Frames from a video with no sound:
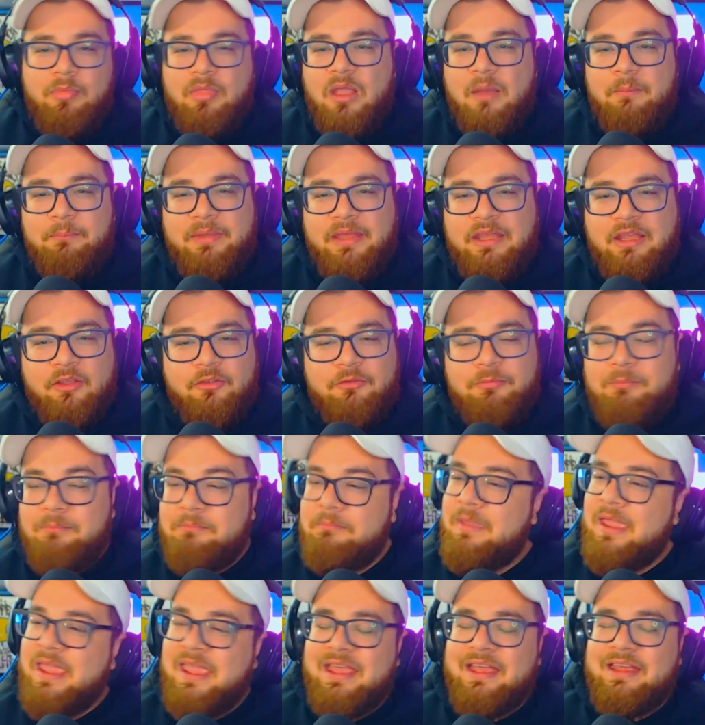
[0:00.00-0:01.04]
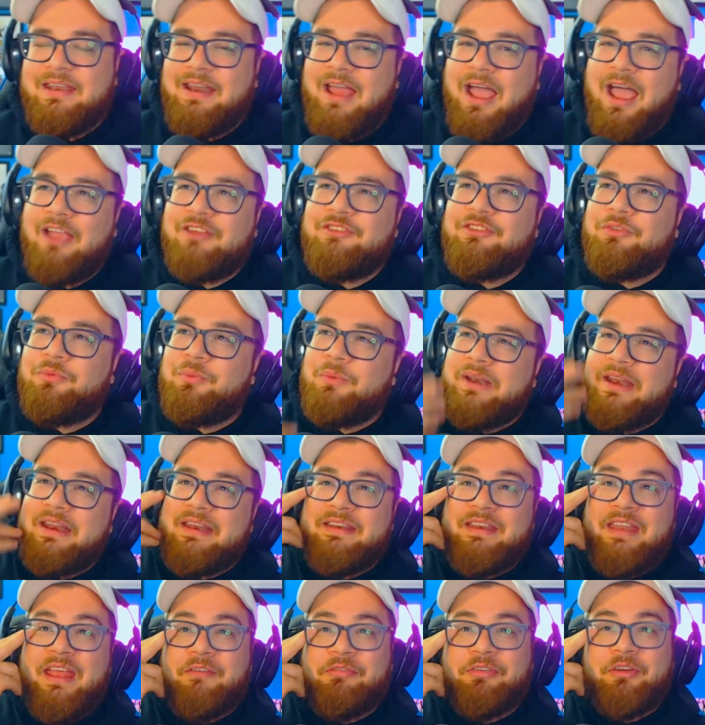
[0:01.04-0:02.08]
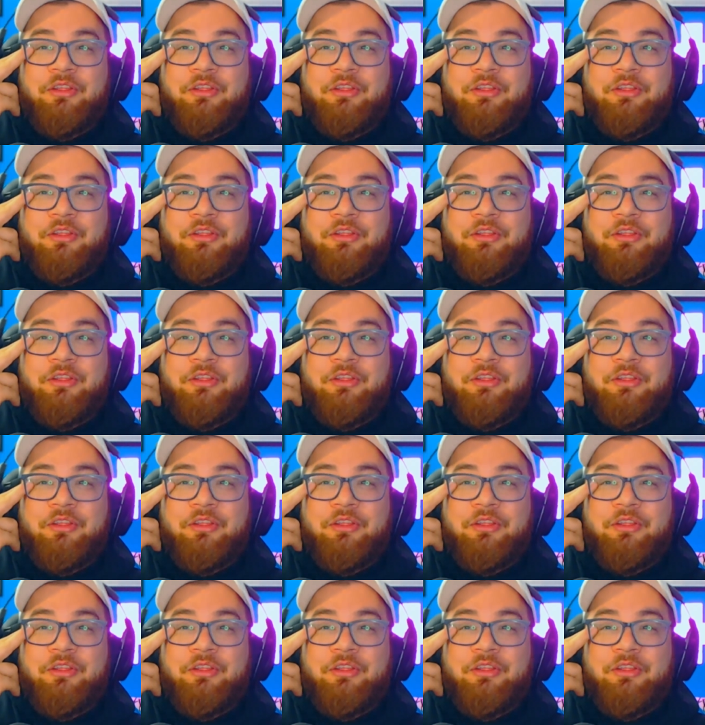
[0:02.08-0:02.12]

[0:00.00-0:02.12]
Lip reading: because, man, I just would have never